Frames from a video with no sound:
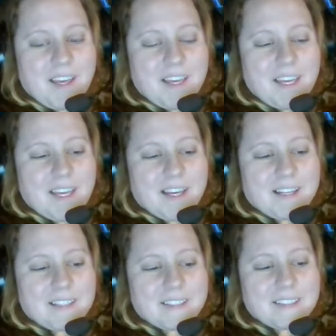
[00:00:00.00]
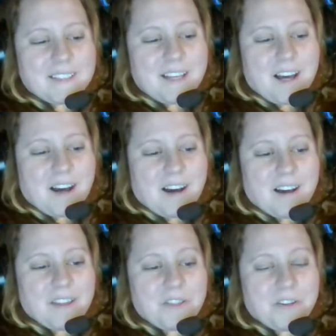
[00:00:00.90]
And
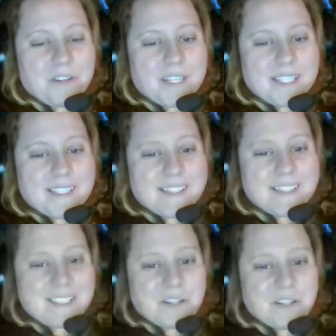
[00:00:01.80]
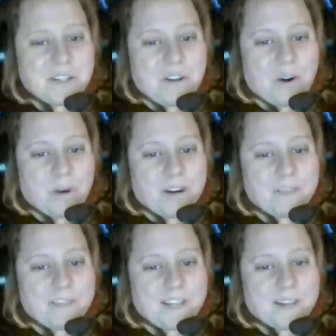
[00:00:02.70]
there is still artwork
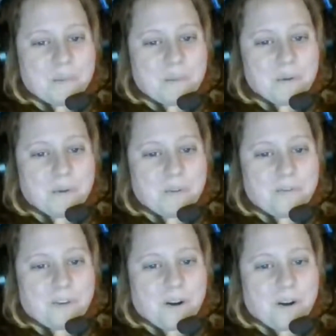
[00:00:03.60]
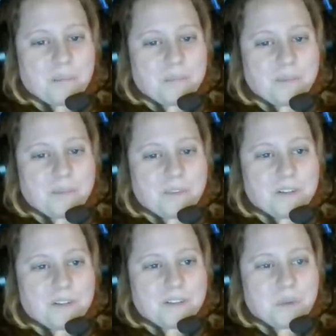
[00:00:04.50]
available from
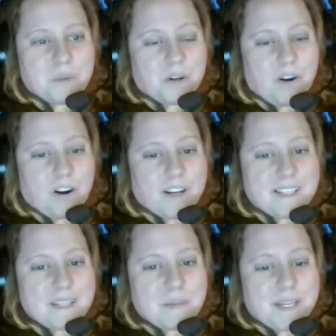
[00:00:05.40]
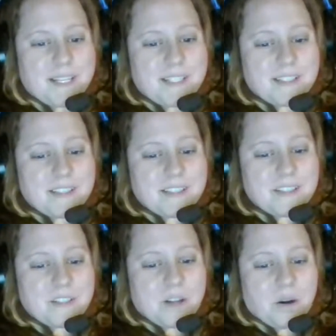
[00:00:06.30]
the Twitter art exhibit.
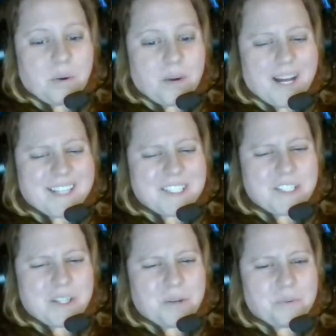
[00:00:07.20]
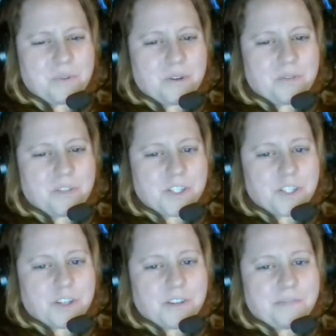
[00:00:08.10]
So I don't know for
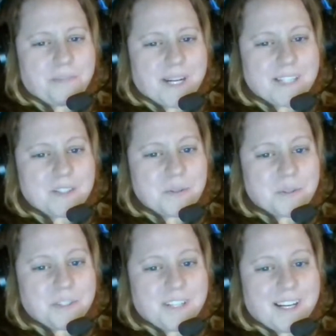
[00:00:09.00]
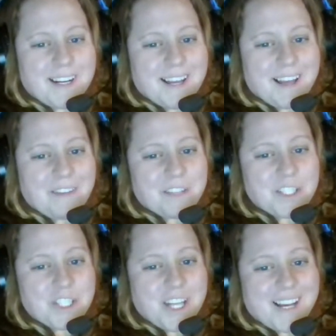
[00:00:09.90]
sure if mine sold or not. I haven't
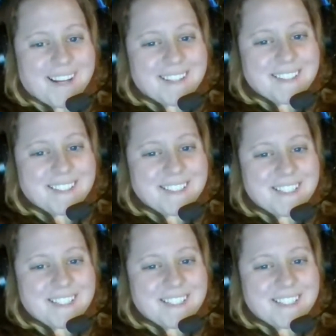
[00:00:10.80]
checked.